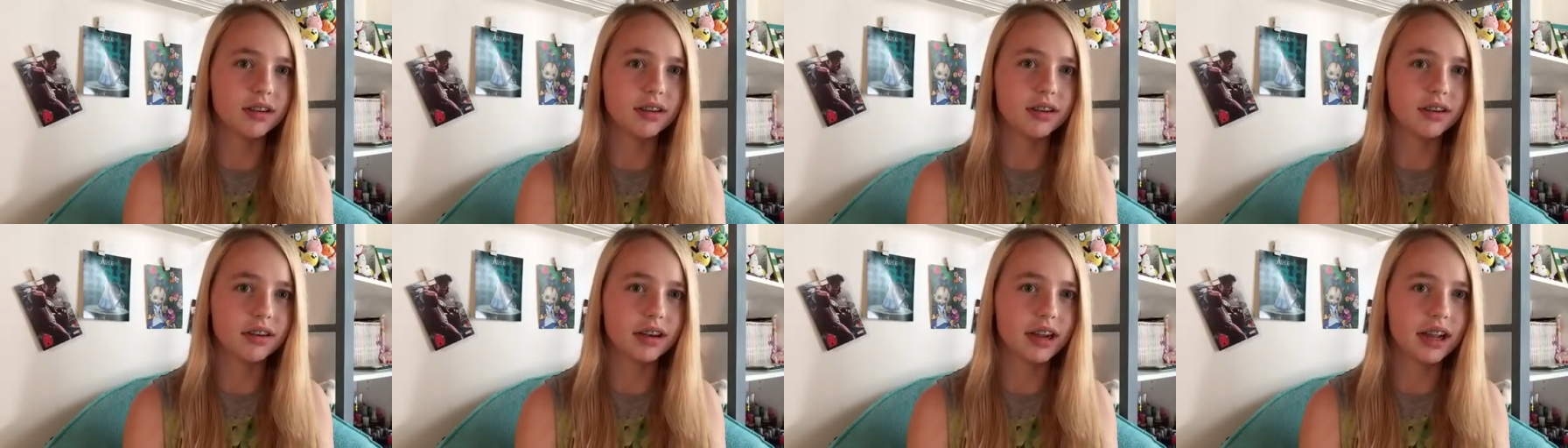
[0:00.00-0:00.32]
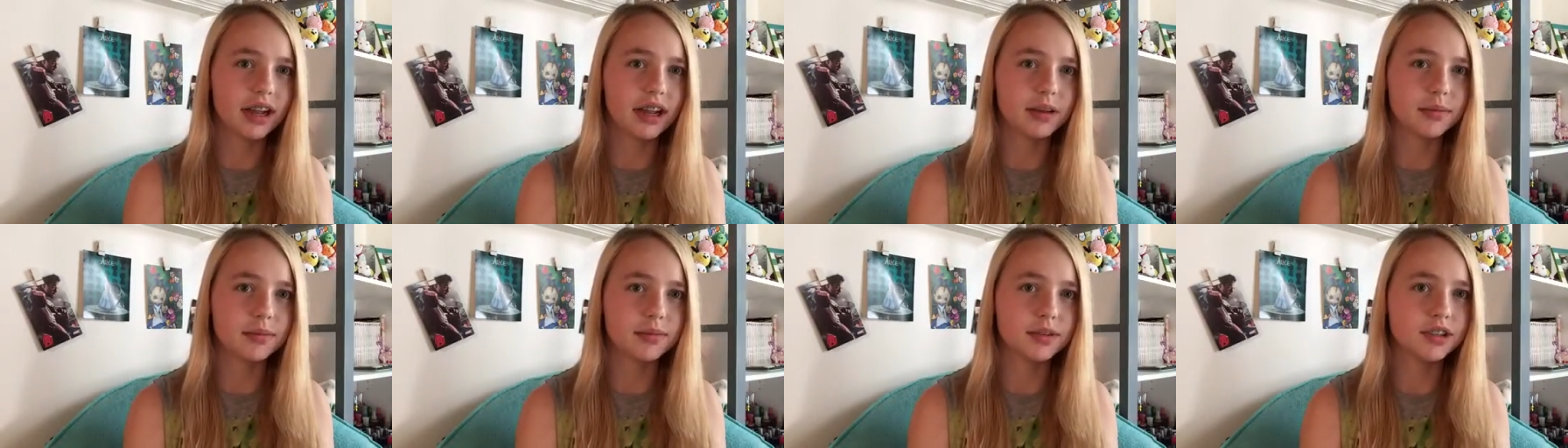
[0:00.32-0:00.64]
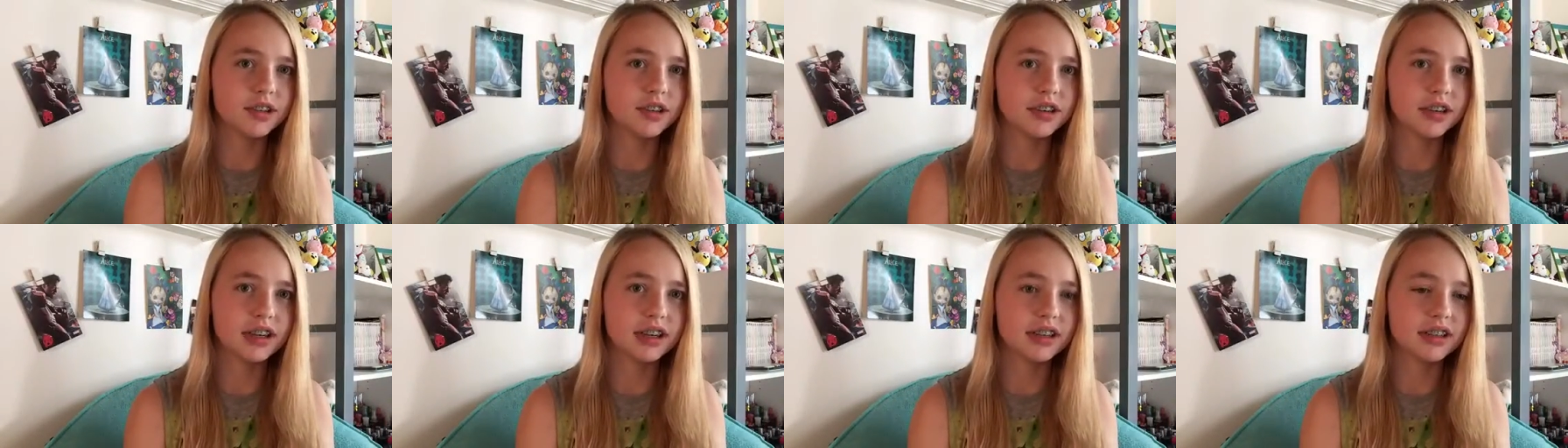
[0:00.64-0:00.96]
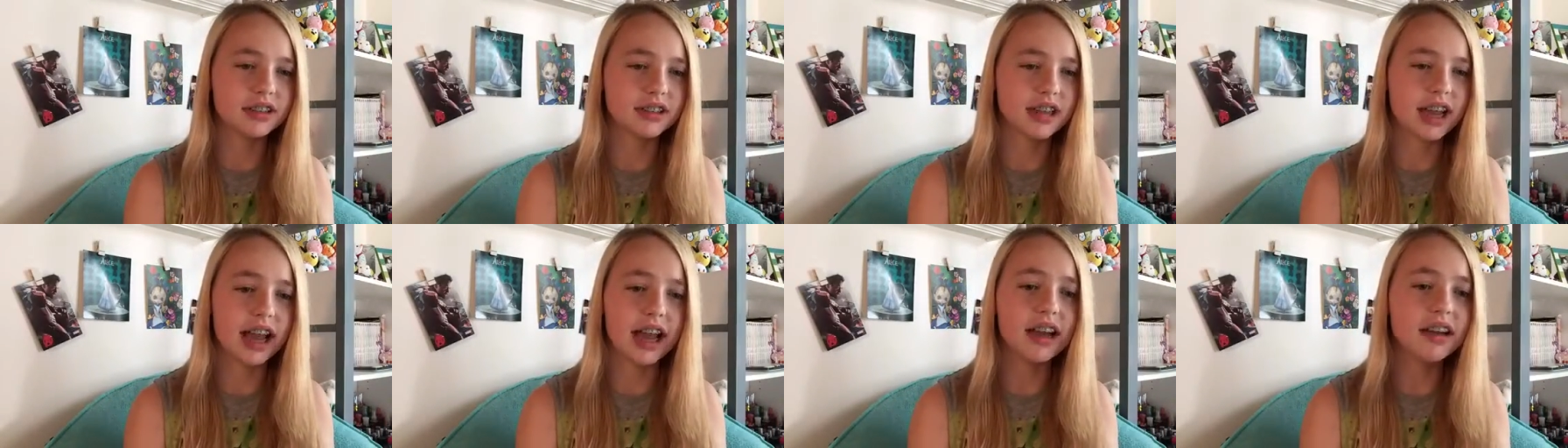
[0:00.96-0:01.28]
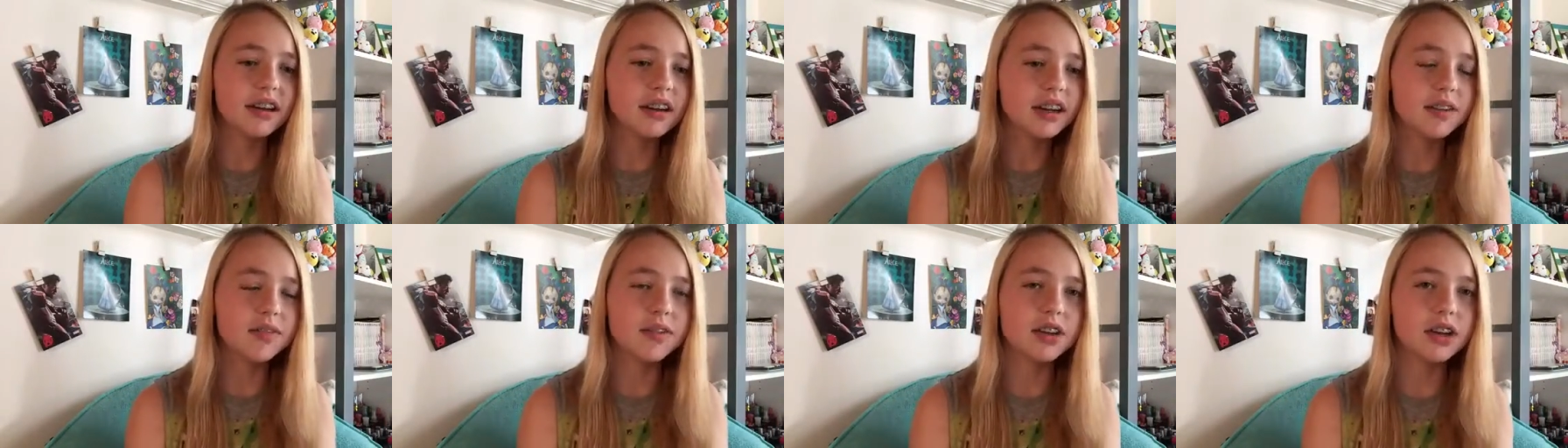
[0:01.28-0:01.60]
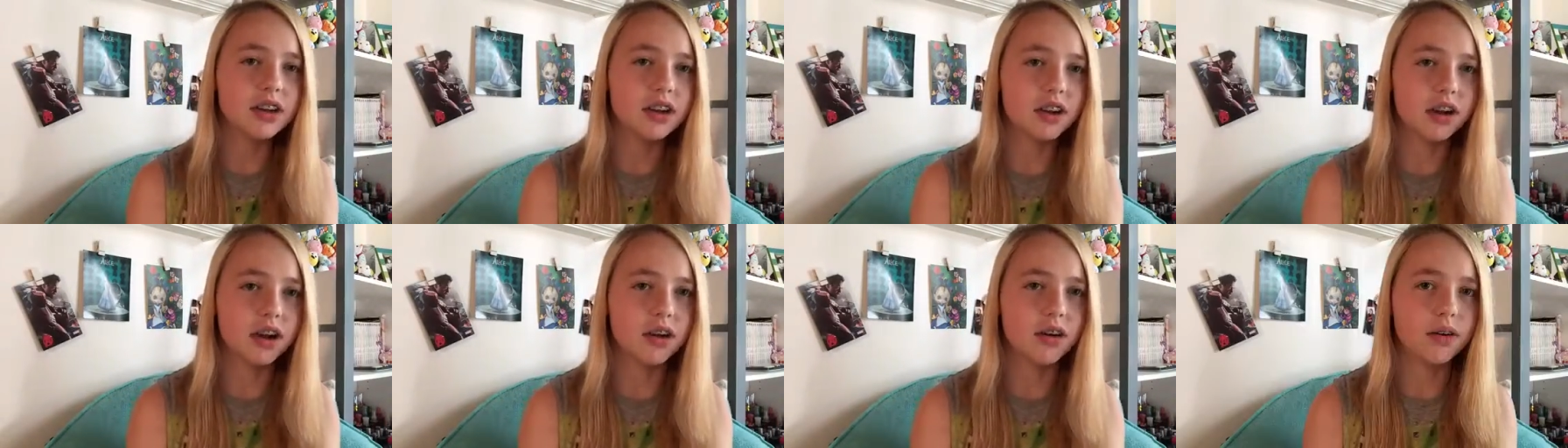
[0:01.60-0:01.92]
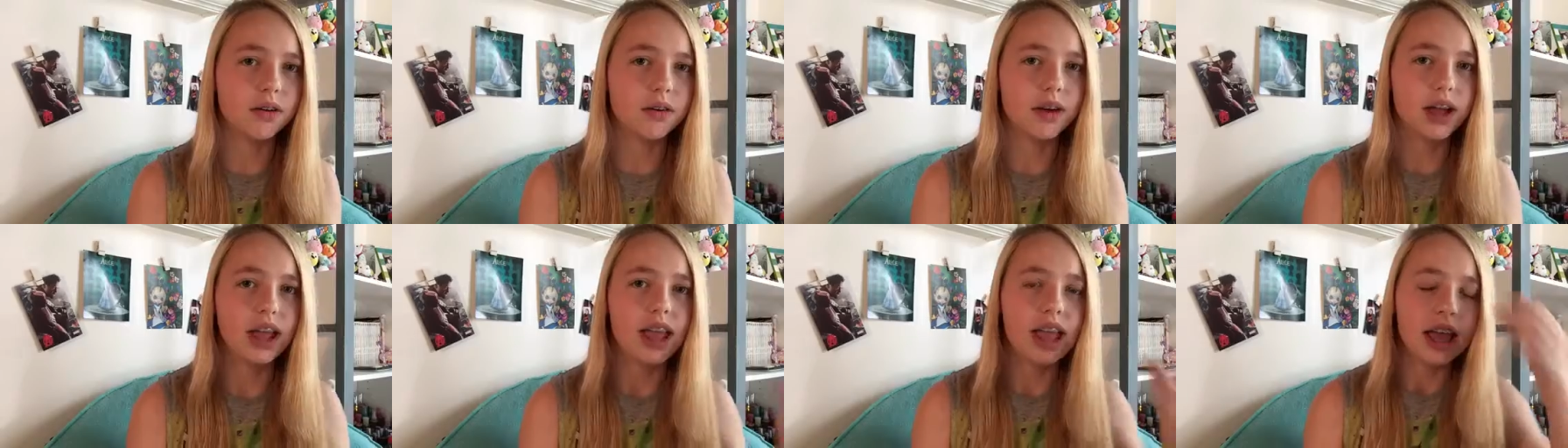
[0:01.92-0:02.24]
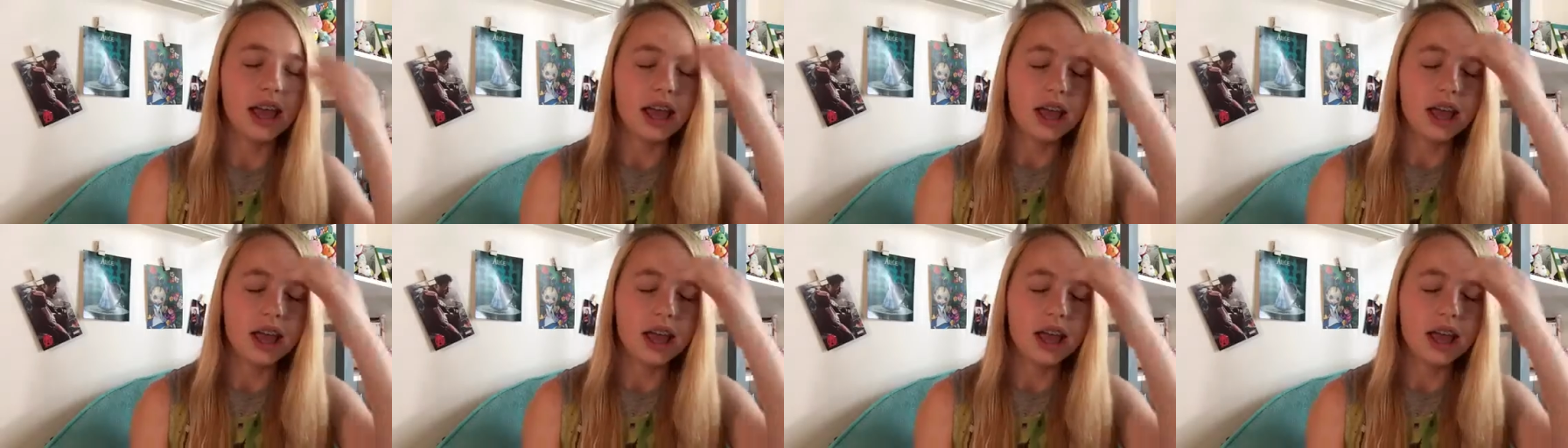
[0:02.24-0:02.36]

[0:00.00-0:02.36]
your hamstrings. I don't even know,